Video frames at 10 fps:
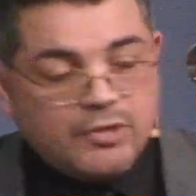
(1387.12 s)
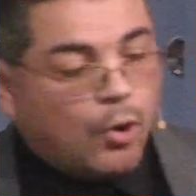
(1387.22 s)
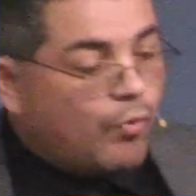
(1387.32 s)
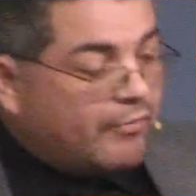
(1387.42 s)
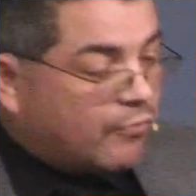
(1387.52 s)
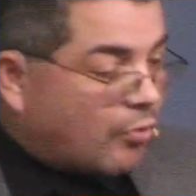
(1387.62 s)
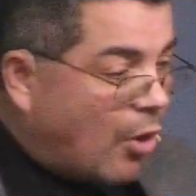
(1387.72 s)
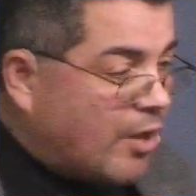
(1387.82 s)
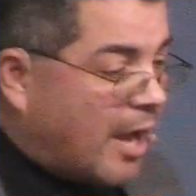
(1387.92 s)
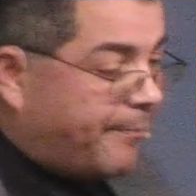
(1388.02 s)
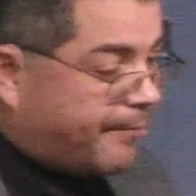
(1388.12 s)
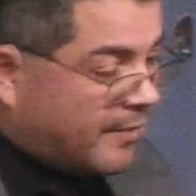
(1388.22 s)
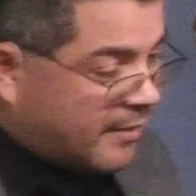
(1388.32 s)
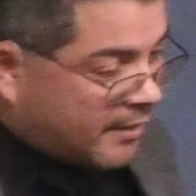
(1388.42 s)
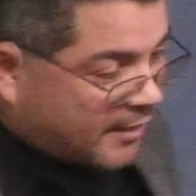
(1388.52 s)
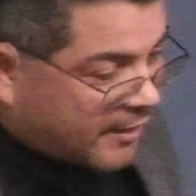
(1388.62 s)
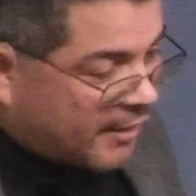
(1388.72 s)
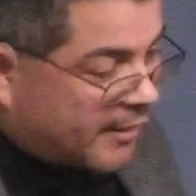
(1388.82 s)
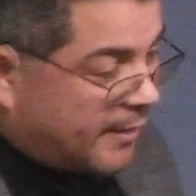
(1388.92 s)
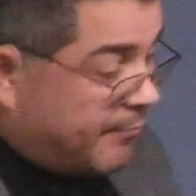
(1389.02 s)
But you know, we've grown up, uh, uh,
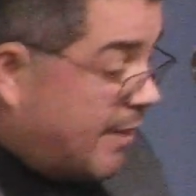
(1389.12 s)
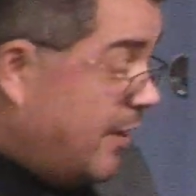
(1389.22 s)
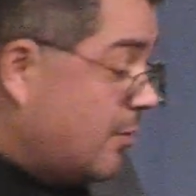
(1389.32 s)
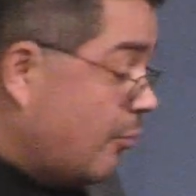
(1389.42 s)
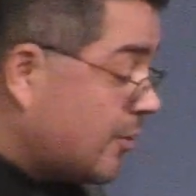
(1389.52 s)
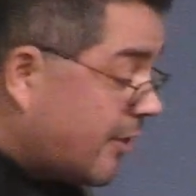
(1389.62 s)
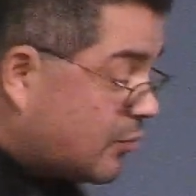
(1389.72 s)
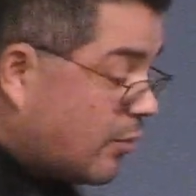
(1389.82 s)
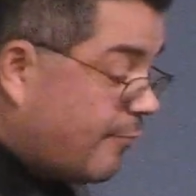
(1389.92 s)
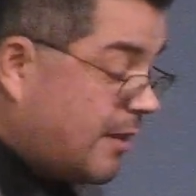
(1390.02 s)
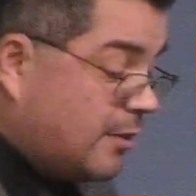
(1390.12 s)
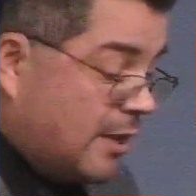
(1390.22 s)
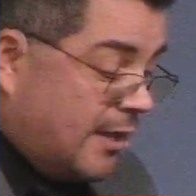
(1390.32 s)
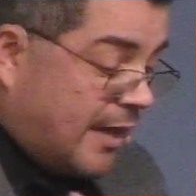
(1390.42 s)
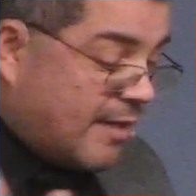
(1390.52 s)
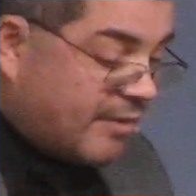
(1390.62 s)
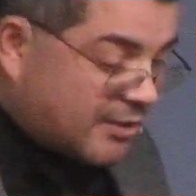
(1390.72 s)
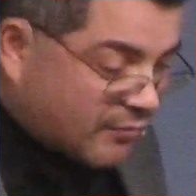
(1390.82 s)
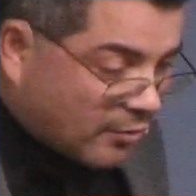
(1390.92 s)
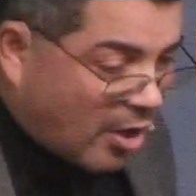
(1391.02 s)
uh, and maybe those of us who have been
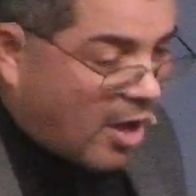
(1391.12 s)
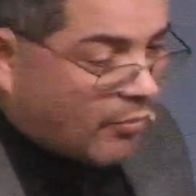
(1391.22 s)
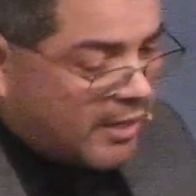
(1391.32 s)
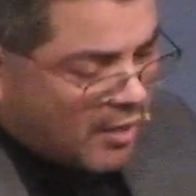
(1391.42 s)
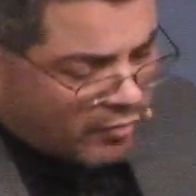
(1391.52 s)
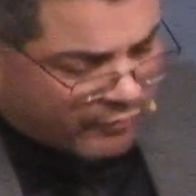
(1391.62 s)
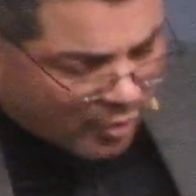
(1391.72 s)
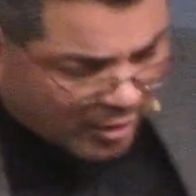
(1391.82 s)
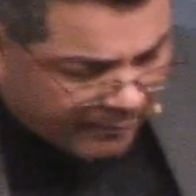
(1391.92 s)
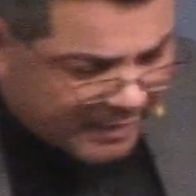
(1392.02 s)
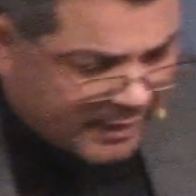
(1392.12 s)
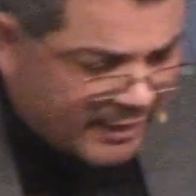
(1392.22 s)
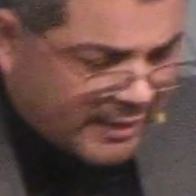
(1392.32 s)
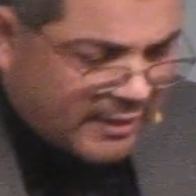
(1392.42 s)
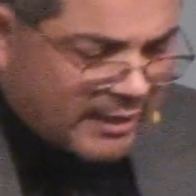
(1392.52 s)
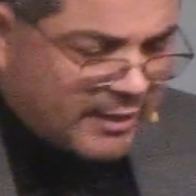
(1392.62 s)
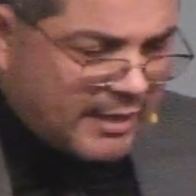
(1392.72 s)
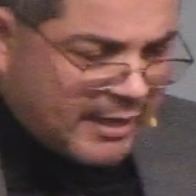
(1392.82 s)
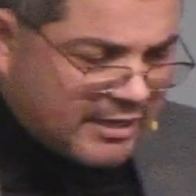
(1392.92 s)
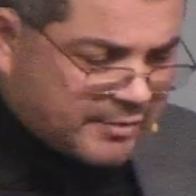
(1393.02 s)
Adventists for long, we, have grown up and, and,
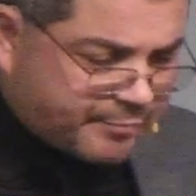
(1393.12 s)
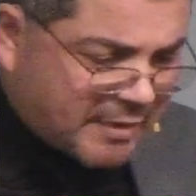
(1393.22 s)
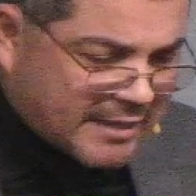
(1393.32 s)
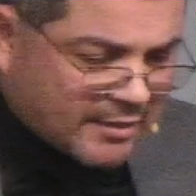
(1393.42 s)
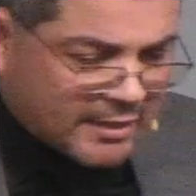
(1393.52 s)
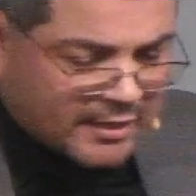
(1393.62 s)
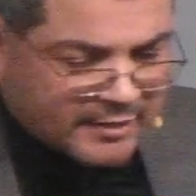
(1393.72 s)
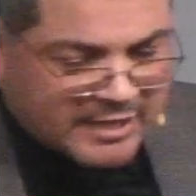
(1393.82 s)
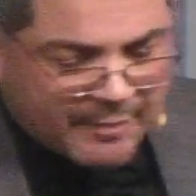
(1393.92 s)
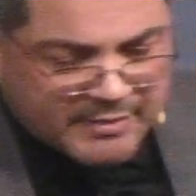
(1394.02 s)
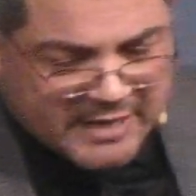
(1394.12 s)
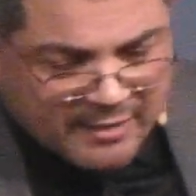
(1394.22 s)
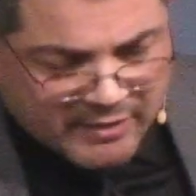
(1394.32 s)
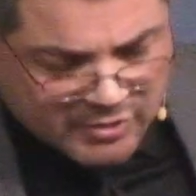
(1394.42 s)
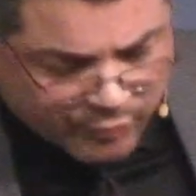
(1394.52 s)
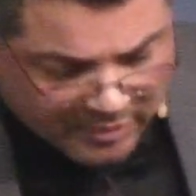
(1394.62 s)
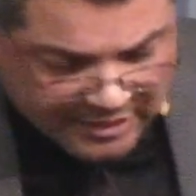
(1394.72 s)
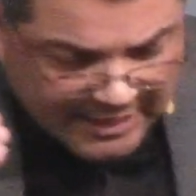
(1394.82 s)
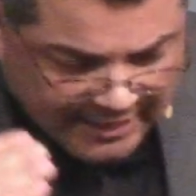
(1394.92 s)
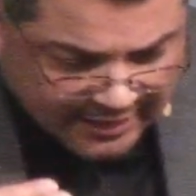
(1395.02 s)
and, and spend that, uh, time as
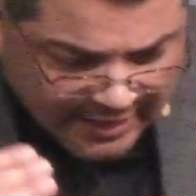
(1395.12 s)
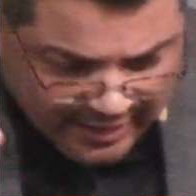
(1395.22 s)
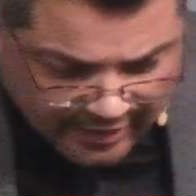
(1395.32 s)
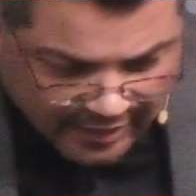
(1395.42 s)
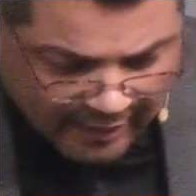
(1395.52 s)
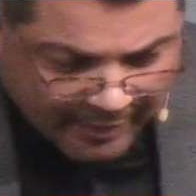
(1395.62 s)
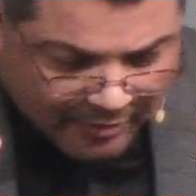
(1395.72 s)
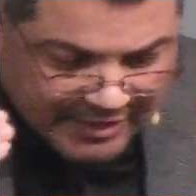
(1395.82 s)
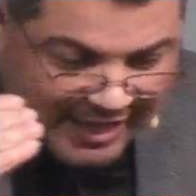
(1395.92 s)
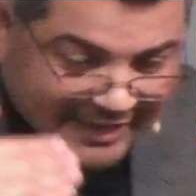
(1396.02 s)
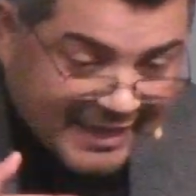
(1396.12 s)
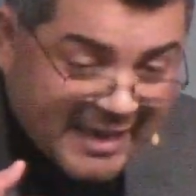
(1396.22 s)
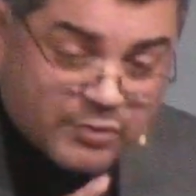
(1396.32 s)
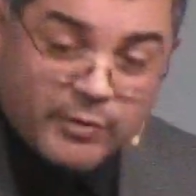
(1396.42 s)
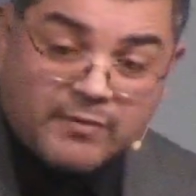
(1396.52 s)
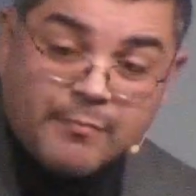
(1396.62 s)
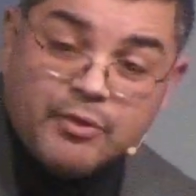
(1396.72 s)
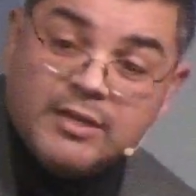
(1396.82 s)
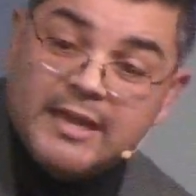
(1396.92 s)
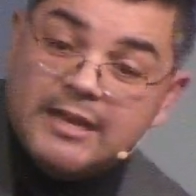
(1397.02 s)
Adventists with thinking uh, about the I can'ts.
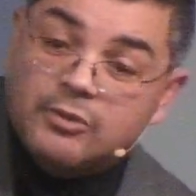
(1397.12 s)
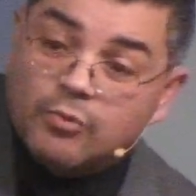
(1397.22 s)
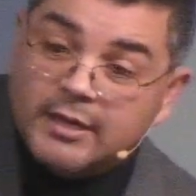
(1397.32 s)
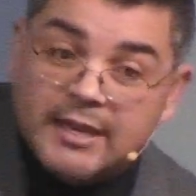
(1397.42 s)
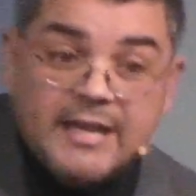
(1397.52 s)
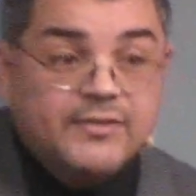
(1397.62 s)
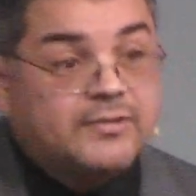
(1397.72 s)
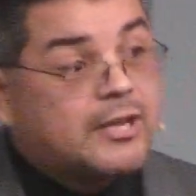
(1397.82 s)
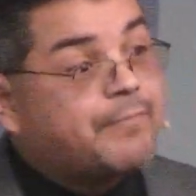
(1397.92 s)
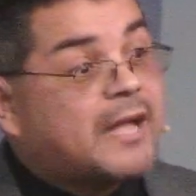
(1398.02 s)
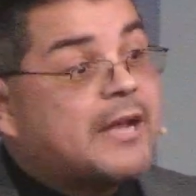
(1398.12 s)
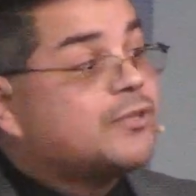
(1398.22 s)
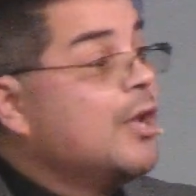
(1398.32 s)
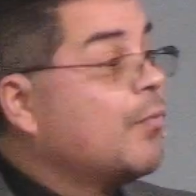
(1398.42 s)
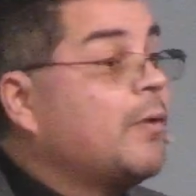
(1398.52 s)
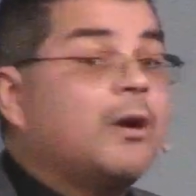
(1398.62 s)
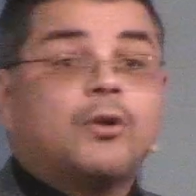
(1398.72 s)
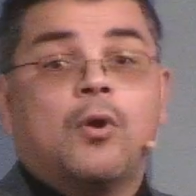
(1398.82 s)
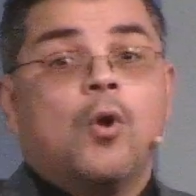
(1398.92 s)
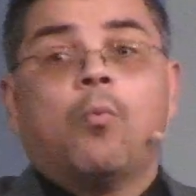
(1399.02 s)
We've communicated to our kids, and sometimes
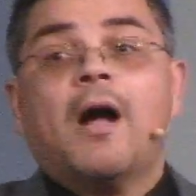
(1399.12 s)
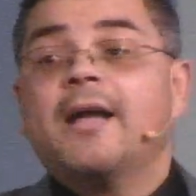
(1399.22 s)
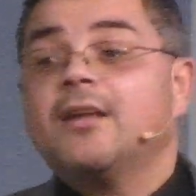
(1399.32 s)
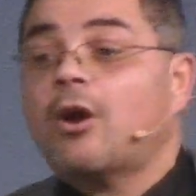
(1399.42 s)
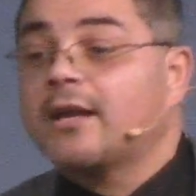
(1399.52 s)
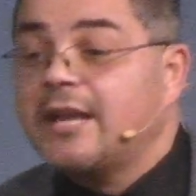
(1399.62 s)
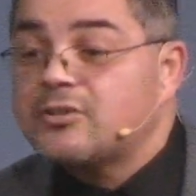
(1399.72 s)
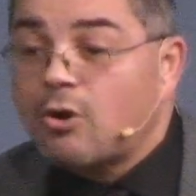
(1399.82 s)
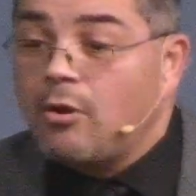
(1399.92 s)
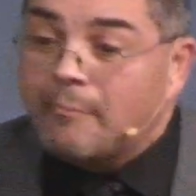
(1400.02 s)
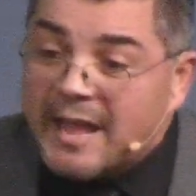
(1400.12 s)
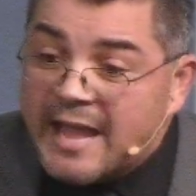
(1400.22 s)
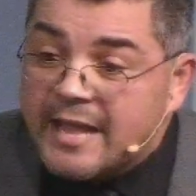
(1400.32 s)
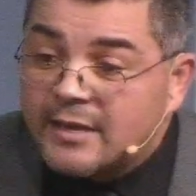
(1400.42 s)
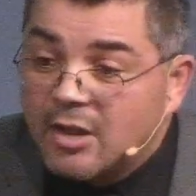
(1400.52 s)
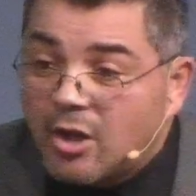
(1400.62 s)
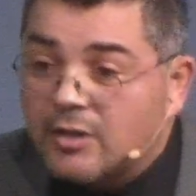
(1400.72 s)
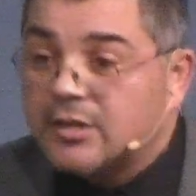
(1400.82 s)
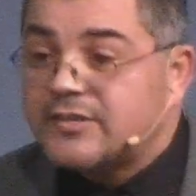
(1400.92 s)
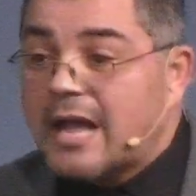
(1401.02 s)
we wonder why our kids are all mad
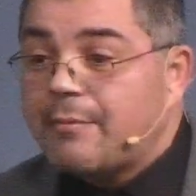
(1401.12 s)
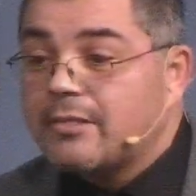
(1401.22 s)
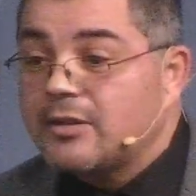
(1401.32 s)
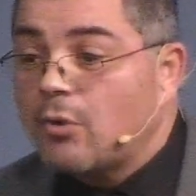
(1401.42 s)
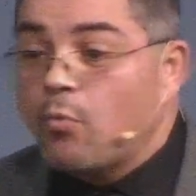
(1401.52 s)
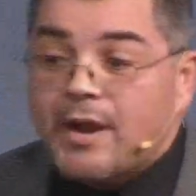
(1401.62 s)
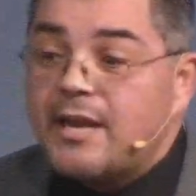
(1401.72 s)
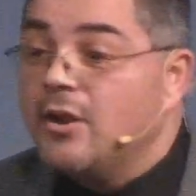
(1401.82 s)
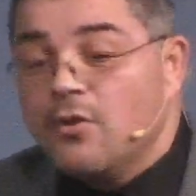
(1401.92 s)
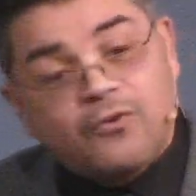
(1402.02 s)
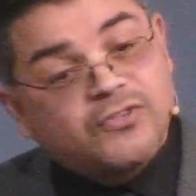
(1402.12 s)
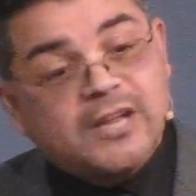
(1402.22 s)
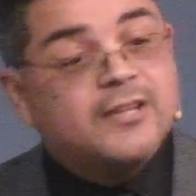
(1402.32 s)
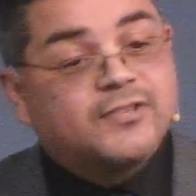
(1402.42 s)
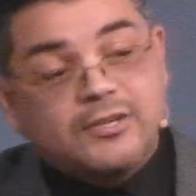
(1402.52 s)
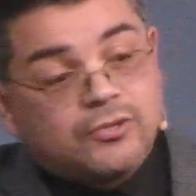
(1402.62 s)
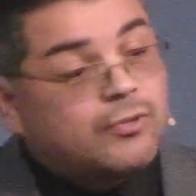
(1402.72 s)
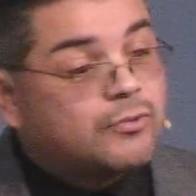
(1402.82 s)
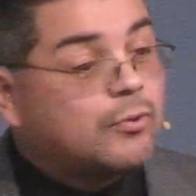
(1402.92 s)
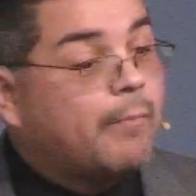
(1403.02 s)
on the Sabbath and they're waiting for
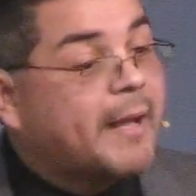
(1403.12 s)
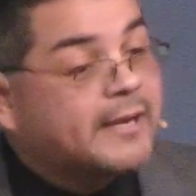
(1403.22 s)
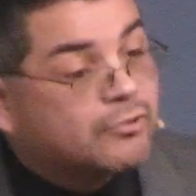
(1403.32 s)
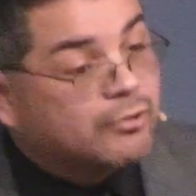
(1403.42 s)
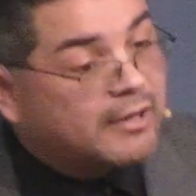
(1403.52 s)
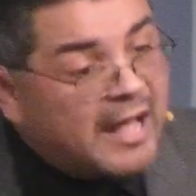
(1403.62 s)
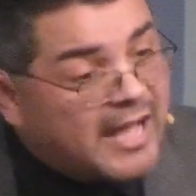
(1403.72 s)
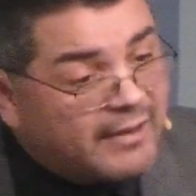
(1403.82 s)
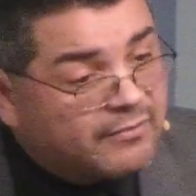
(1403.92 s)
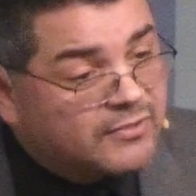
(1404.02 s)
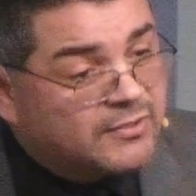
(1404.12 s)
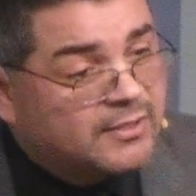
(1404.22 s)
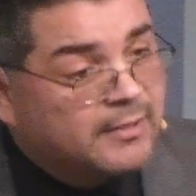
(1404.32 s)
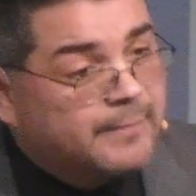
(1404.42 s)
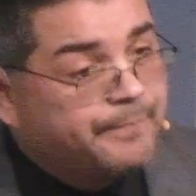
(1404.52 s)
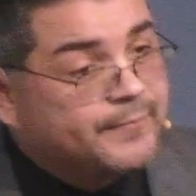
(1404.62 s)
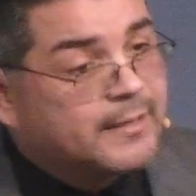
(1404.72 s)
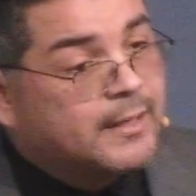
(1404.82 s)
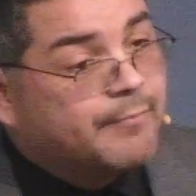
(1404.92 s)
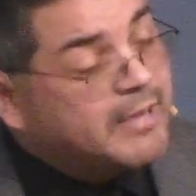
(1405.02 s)
sunsets to, to go back to their lives.
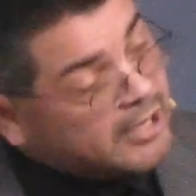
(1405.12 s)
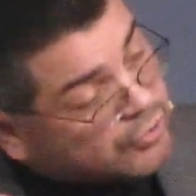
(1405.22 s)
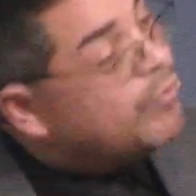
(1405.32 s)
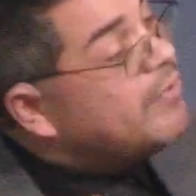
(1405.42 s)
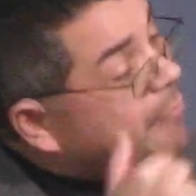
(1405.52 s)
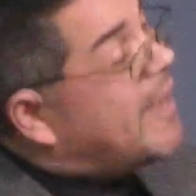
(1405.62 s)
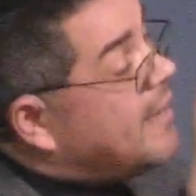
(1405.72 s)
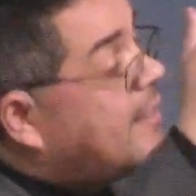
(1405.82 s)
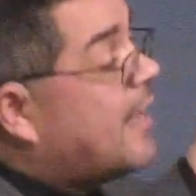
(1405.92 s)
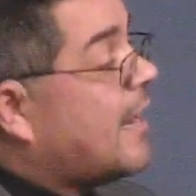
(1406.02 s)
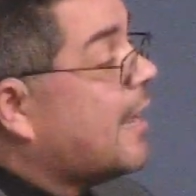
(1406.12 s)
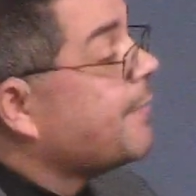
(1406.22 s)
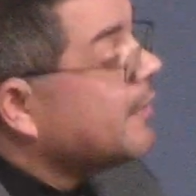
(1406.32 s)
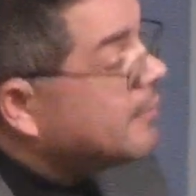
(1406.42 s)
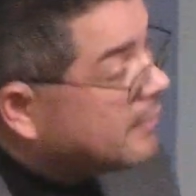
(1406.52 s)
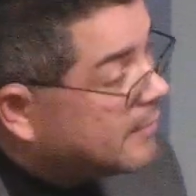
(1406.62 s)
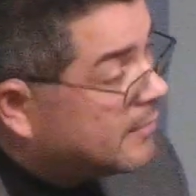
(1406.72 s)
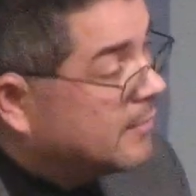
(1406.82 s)
Because we've made that happen.